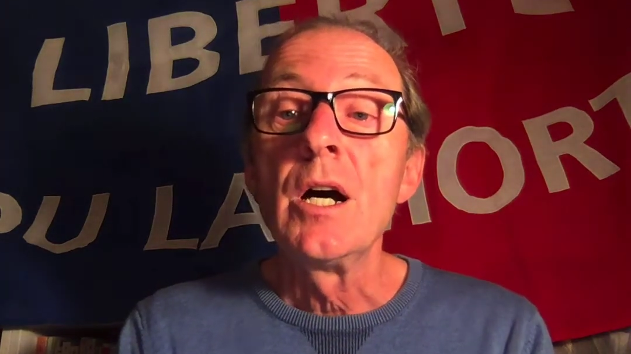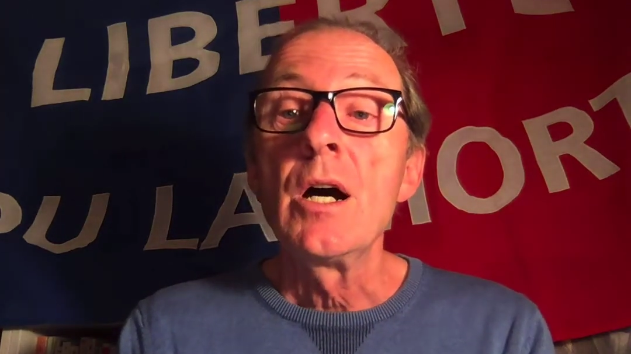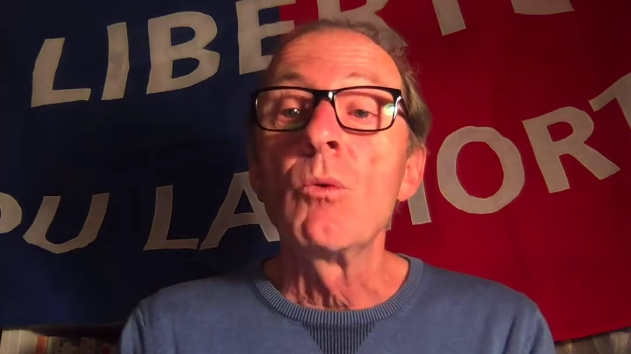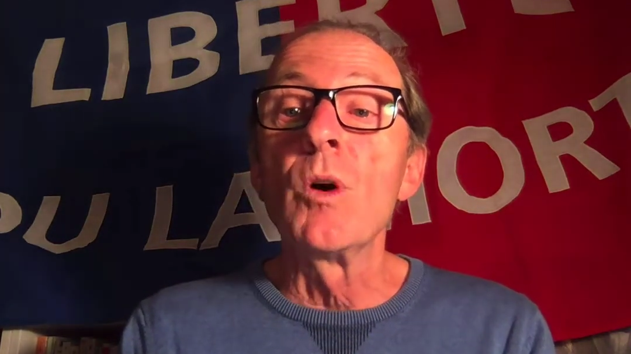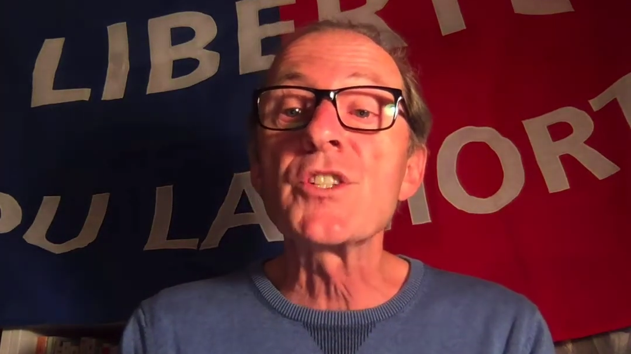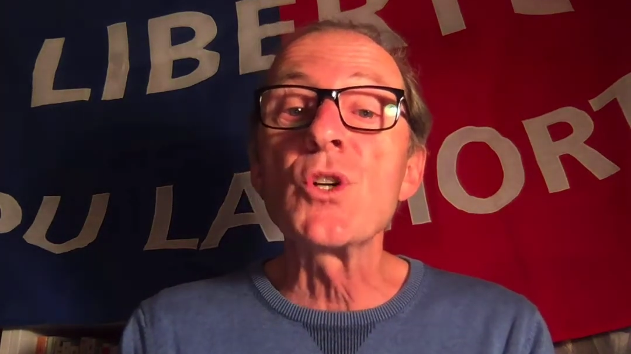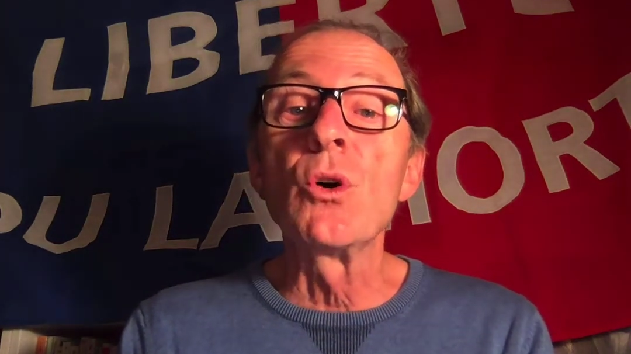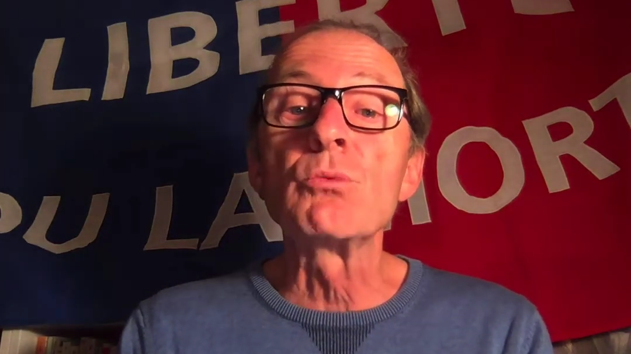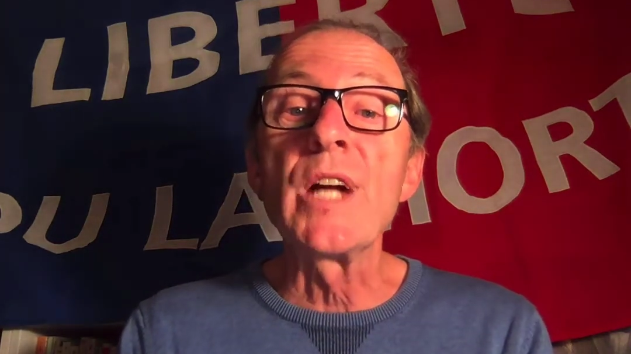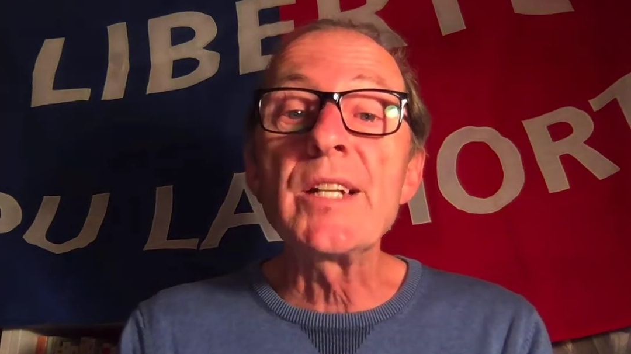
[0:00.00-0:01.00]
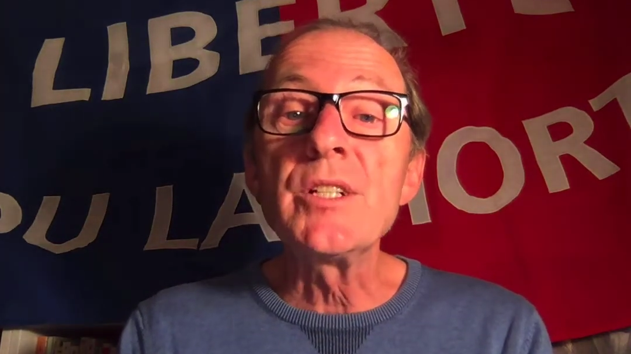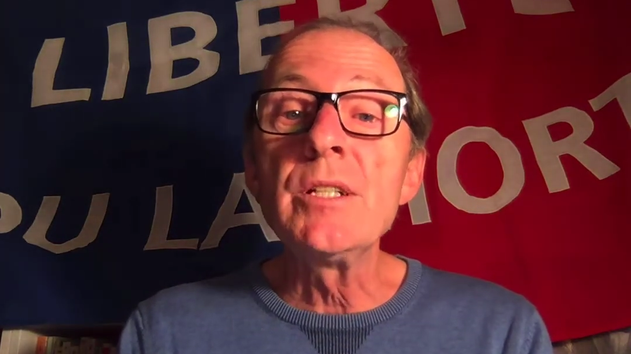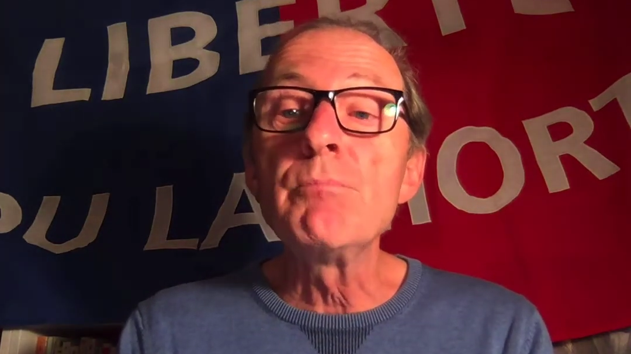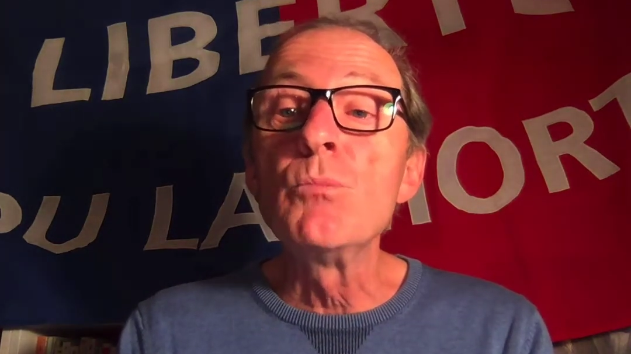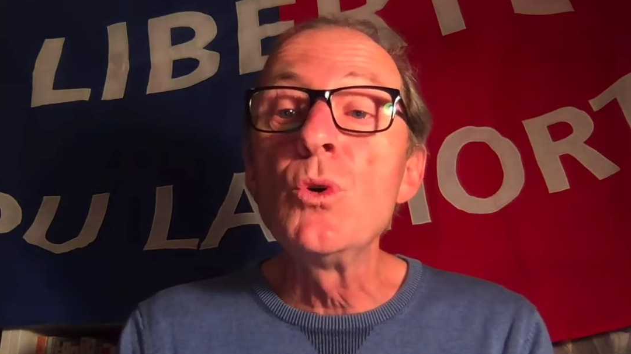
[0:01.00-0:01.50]
was already
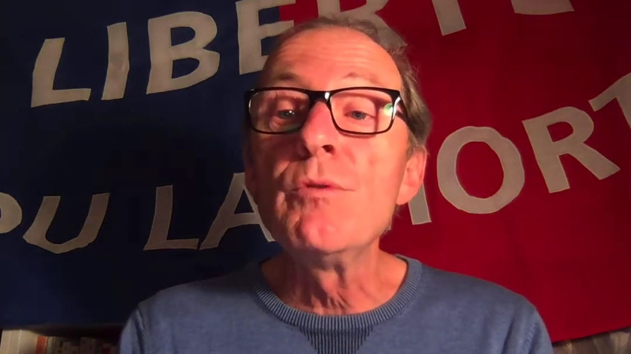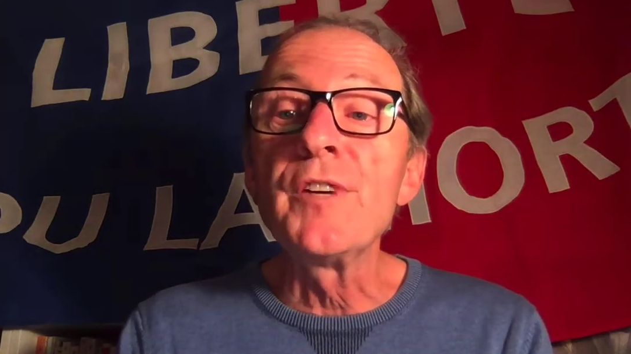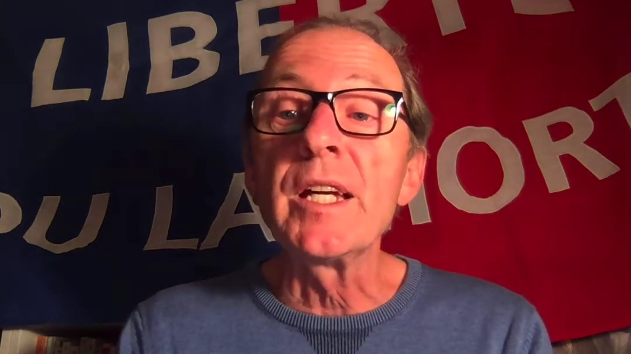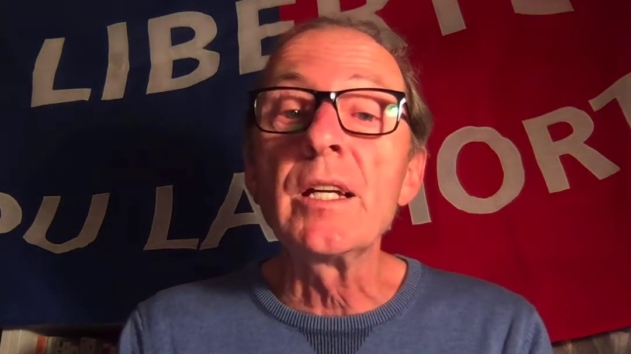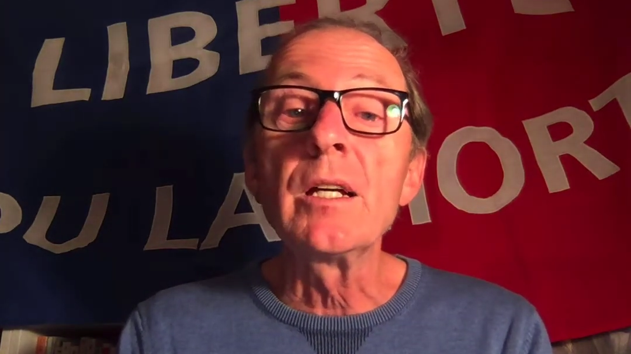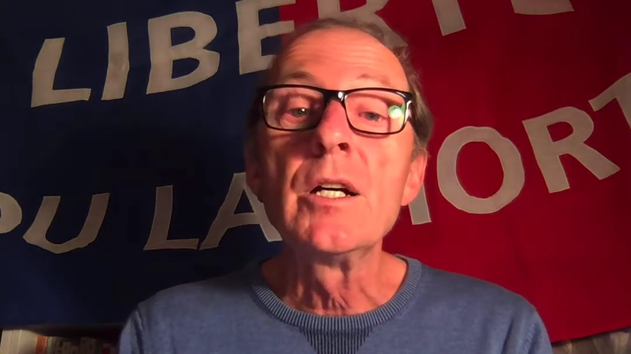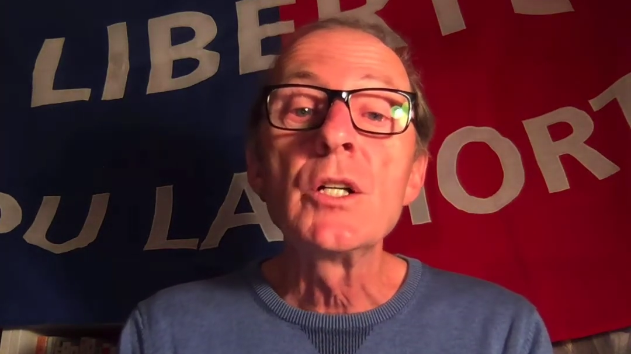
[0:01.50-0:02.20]
moving